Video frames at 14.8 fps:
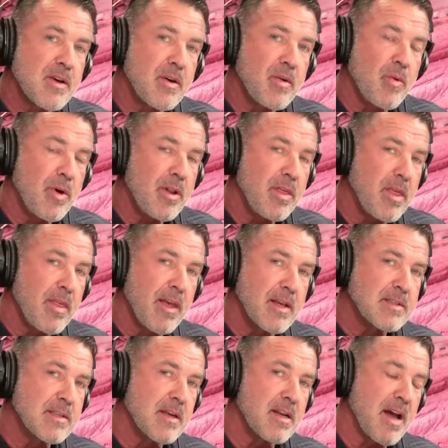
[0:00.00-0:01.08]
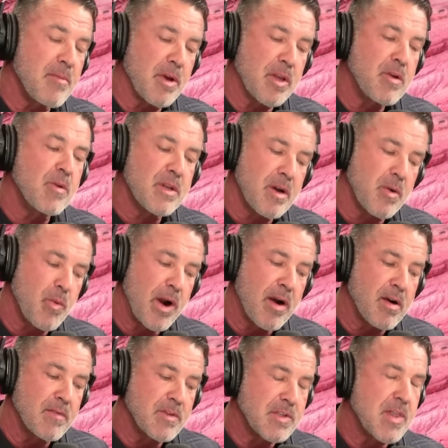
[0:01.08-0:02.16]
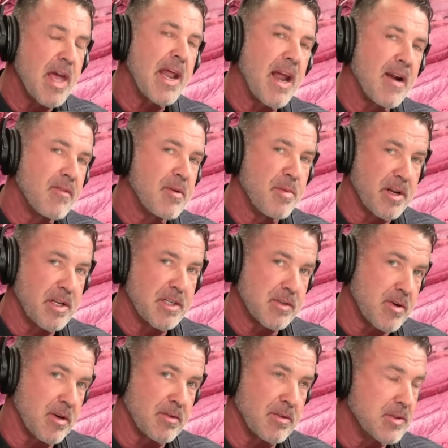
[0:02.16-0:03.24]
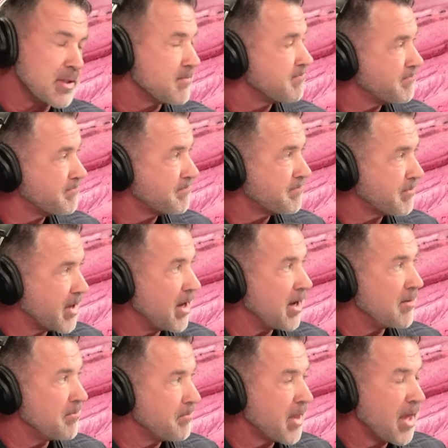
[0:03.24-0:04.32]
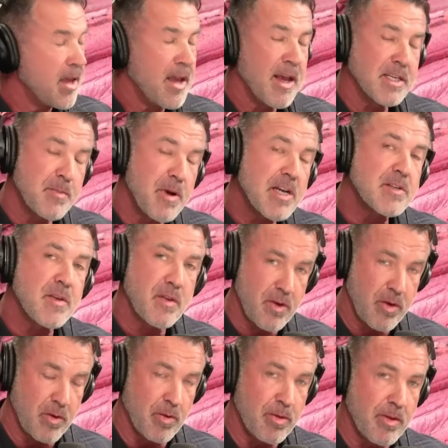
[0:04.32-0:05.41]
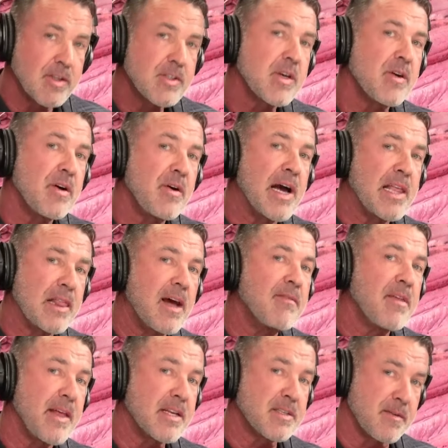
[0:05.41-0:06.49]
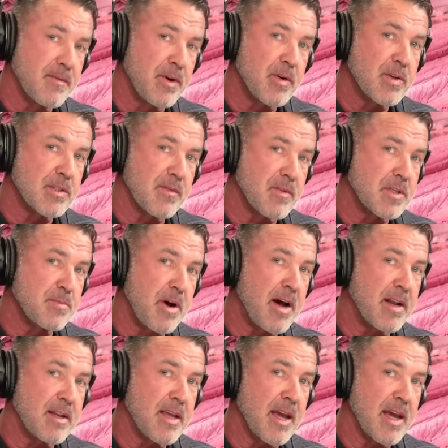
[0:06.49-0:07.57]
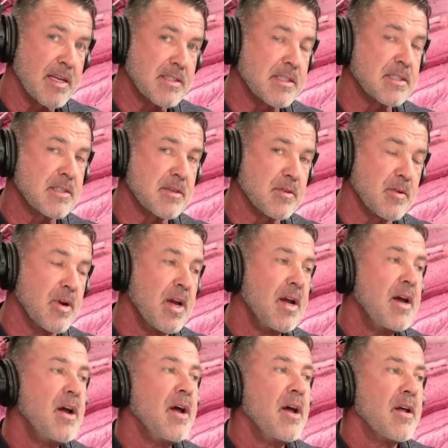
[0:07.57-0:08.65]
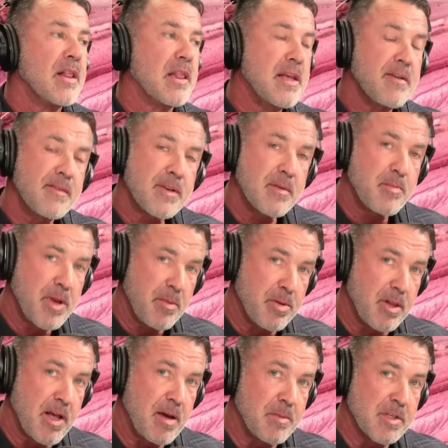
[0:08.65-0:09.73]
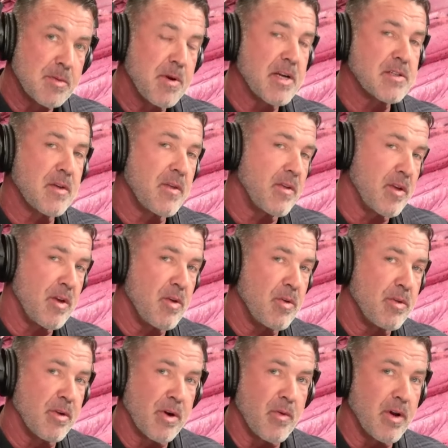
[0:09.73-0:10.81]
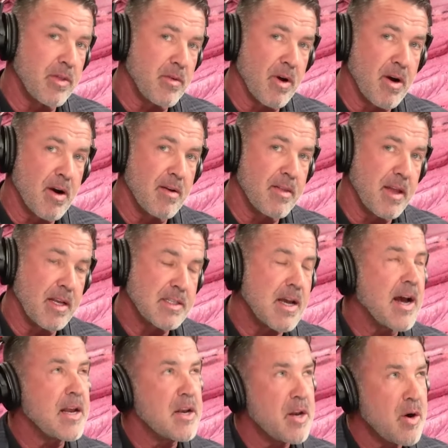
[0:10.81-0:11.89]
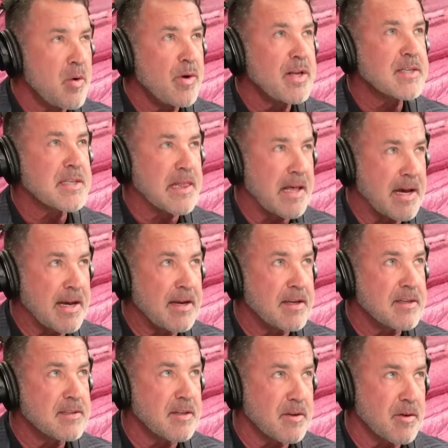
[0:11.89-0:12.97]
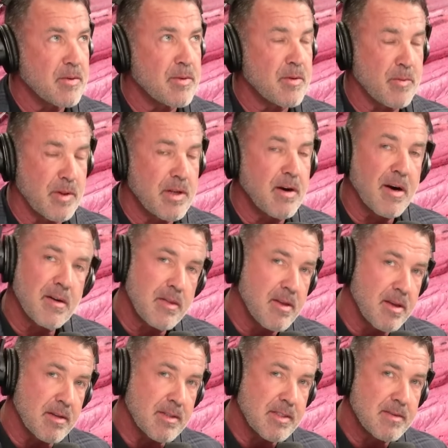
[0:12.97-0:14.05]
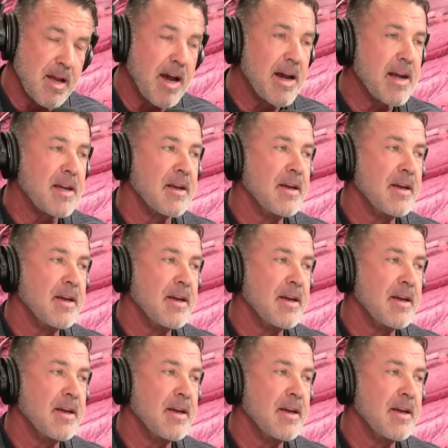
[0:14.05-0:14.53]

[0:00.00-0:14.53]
one of the things that I'm acutely aware of is that everybody struggles, okay? Especially the youth. And so I love that that's the focus of this podcast, is to lift people up, especially the youth that are going through hard things. I know what it's like to go through really hard things. I